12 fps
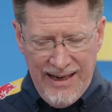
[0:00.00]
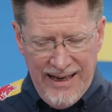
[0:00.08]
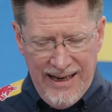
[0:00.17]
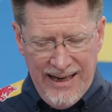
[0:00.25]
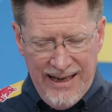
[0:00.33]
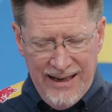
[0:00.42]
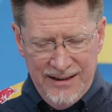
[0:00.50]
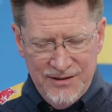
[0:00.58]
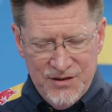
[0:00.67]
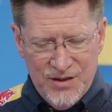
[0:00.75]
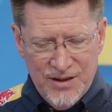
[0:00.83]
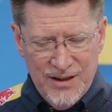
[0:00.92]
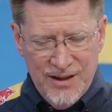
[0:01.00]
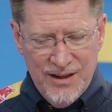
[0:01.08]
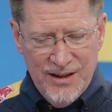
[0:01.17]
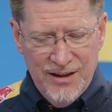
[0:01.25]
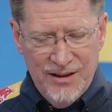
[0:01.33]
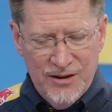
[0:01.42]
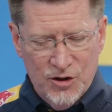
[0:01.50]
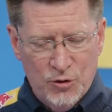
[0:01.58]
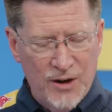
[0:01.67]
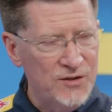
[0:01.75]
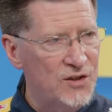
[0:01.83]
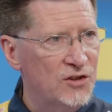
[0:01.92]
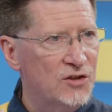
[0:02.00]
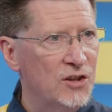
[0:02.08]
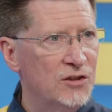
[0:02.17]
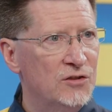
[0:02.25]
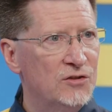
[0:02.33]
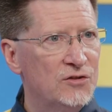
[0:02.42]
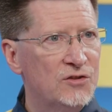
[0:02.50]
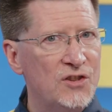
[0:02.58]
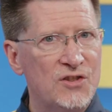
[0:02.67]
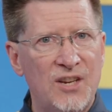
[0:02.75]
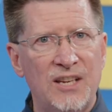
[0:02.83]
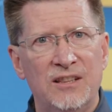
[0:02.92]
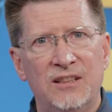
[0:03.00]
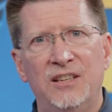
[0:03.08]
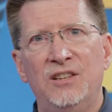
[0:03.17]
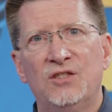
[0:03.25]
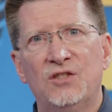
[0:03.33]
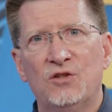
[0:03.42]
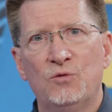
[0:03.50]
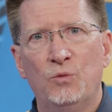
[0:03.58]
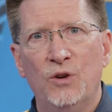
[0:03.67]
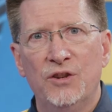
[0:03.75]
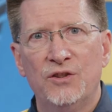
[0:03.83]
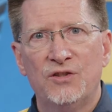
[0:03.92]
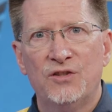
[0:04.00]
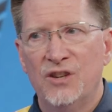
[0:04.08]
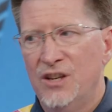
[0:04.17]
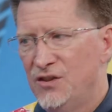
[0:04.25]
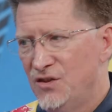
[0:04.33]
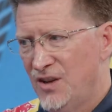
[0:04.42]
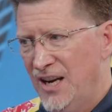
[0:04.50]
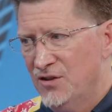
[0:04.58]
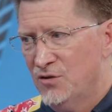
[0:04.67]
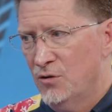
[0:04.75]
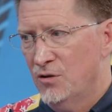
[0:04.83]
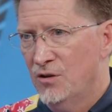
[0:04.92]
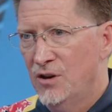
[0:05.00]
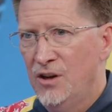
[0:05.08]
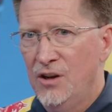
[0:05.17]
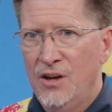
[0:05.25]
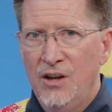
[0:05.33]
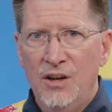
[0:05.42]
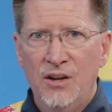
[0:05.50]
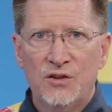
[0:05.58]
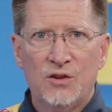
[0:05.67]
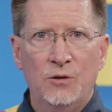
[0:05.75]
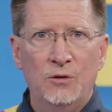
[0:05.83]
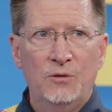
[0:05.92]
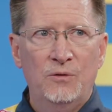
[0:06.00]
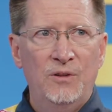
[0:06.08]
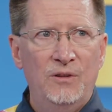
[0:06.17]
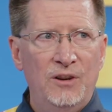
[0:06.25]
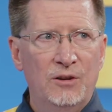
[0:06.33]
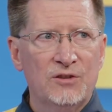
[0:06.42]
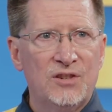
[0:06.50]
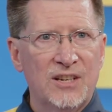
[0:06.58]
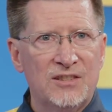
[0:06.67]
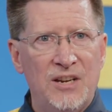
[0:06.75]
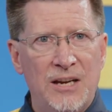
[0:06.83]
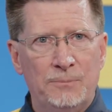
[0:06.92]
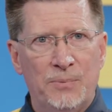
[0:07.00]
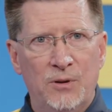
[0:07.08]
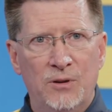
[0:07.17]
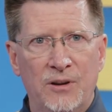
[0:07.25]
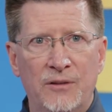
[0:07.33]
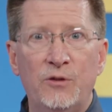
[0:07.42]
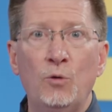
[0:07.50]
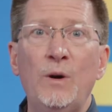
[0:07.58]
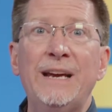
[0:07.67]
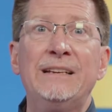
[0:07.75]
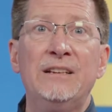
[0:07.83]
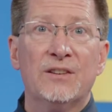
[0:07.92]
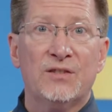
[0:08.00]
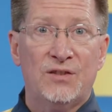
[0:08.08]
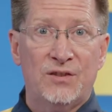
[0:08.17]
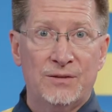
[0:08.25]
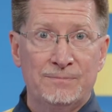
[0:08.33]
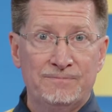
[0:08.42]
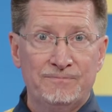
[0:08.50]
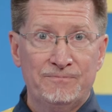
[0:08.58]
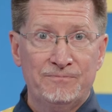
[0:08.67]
And the transition, to say the least, was a disaster. So here's an example of the weakness